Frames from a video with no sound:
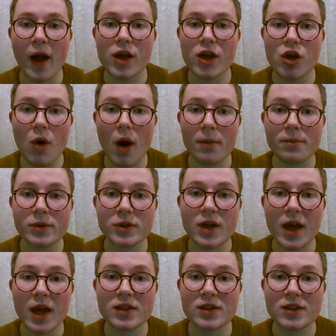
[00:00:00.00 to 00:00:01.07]
and
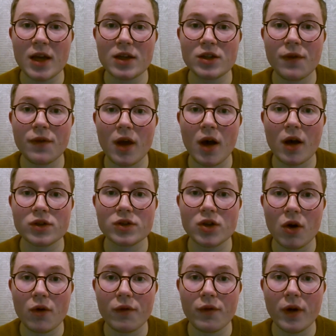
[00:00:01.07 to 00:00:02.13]
QAbs, a state-of-the-art
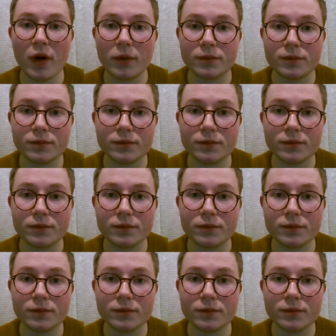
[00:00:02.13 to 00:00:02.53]
solver.